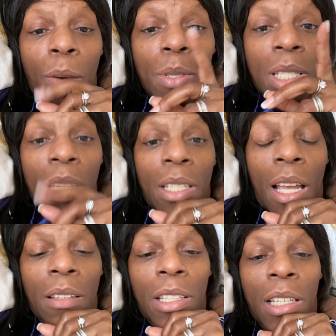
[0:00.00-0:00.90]
I was sent
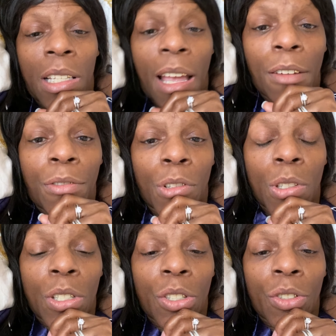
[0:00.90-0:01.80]
out there down
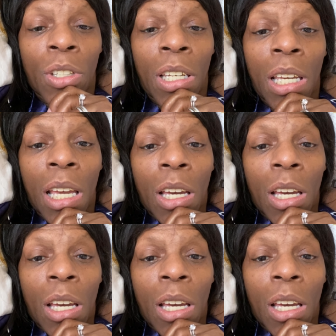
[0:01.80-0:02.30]
Fulton Street.